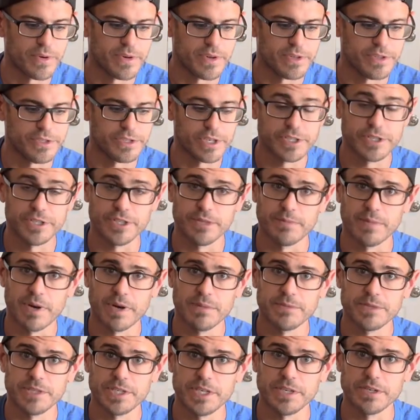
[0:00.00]
to adjust your
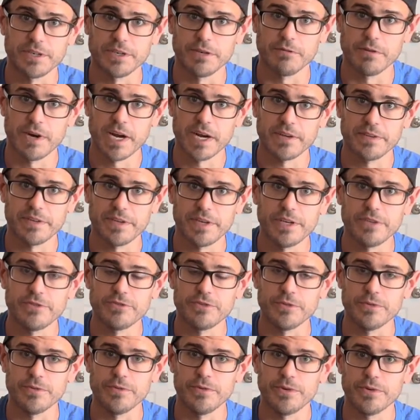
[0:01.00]
bump steer correctly
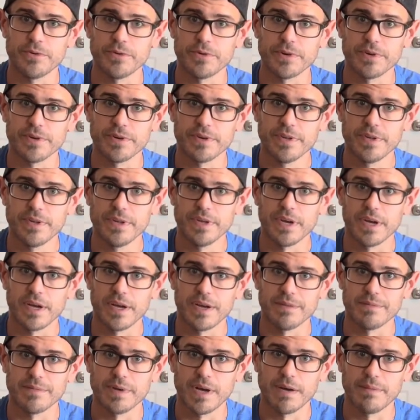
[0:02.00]
to your
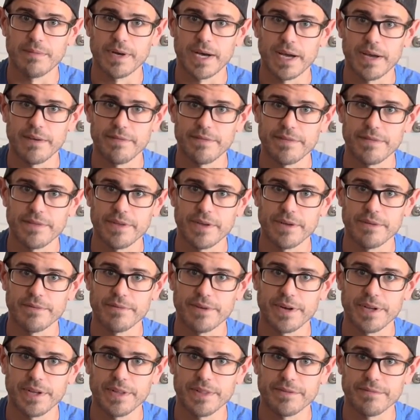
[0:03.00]
hub height that you're
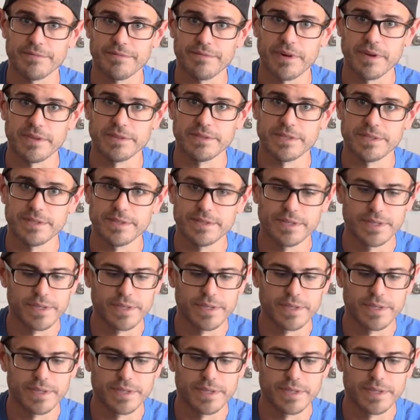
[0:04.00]
running in the front.